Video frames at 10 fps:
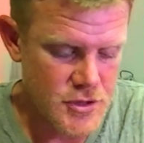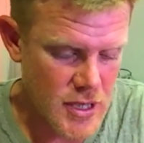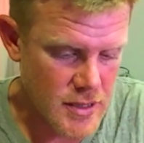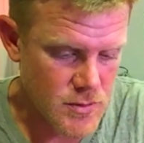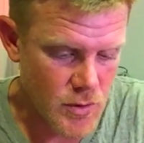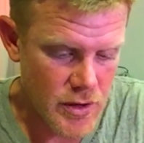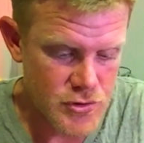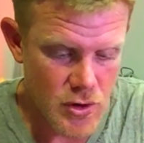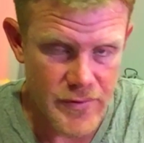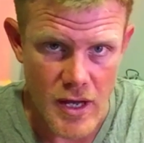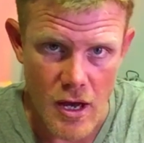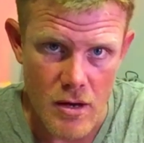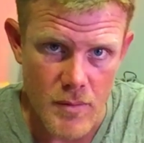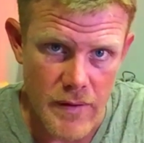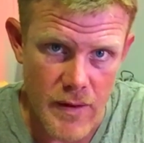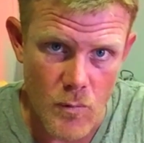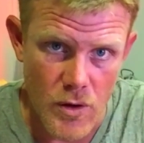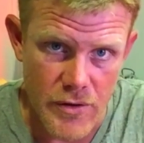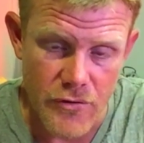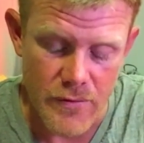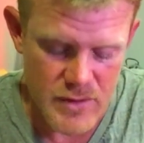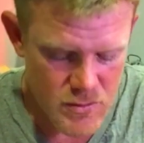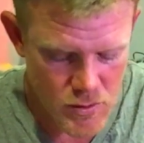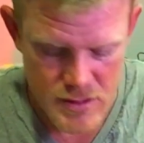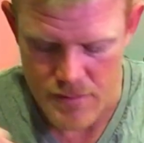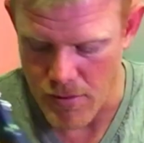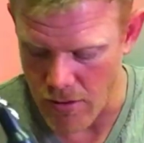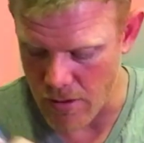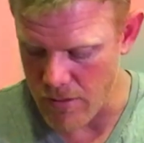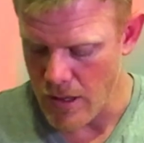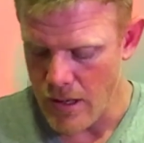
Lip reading: it while you're driving home, and then while you're driving to work tomorrow.